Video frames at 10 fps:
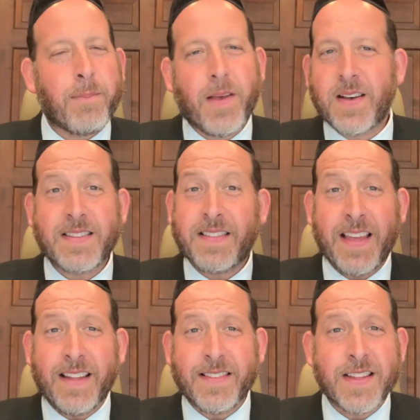Because at
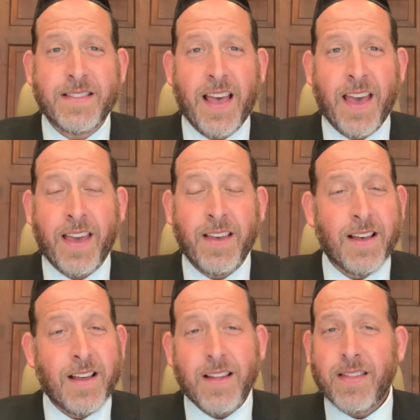the end of the day,
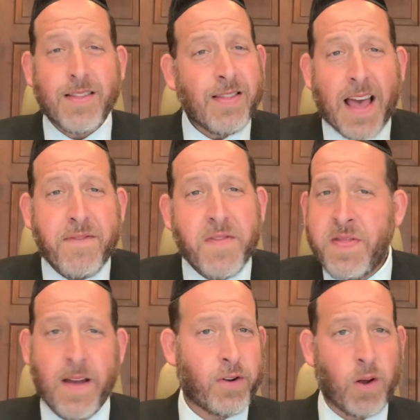life
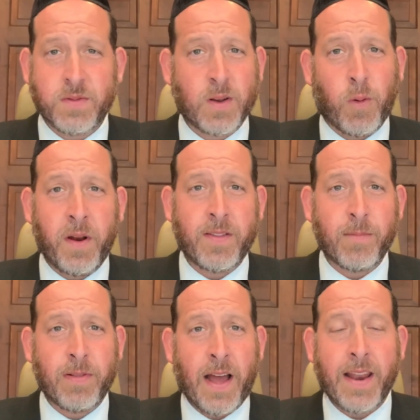never goes according
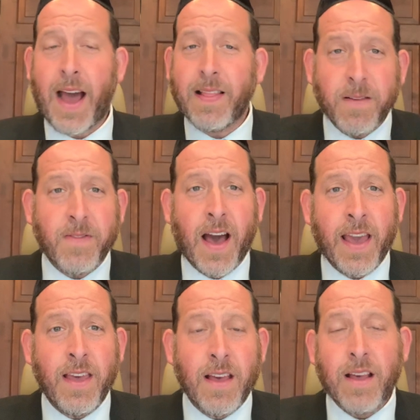to plan.
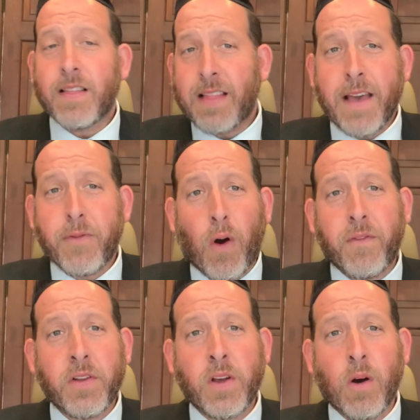Halavai, life
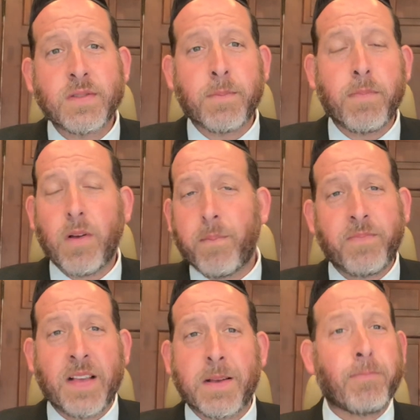often goes,
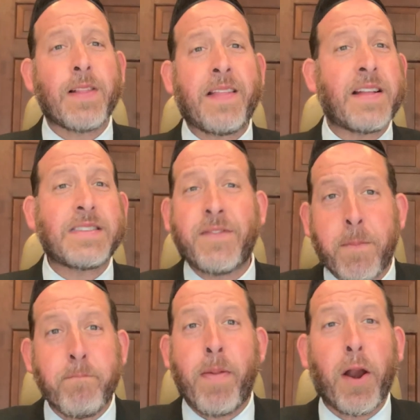there's a plan that's
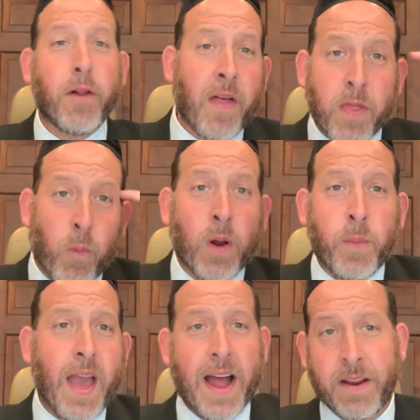even better than the one
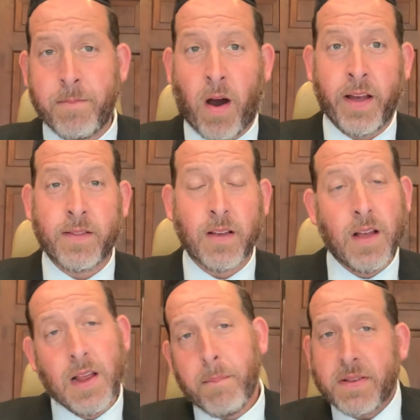we had in mind.
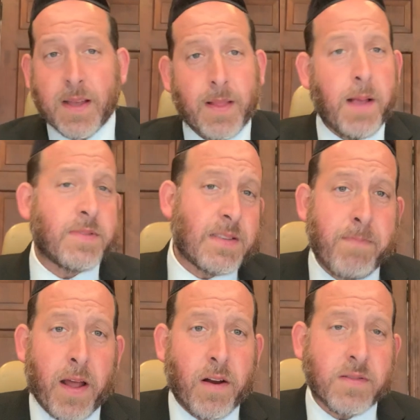But sometimes it's
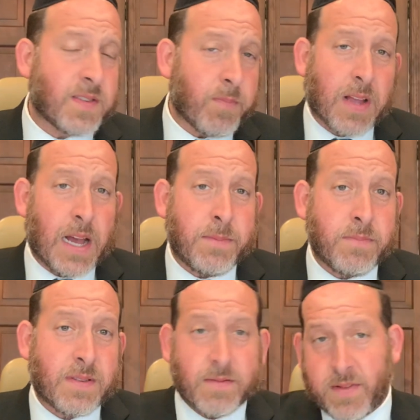better,
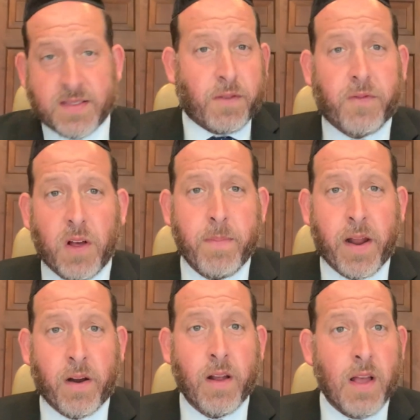sometimes doesn't feel
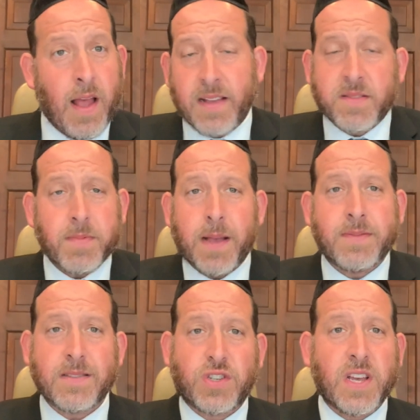better, and
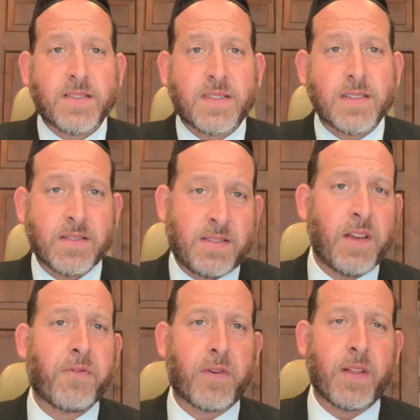sometimes it's just
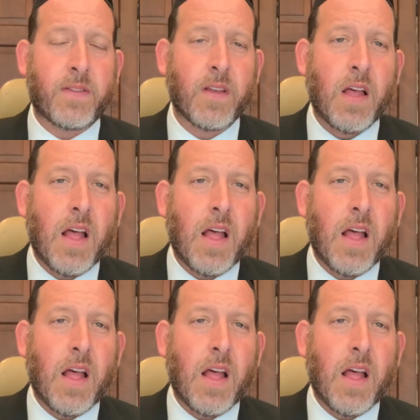different.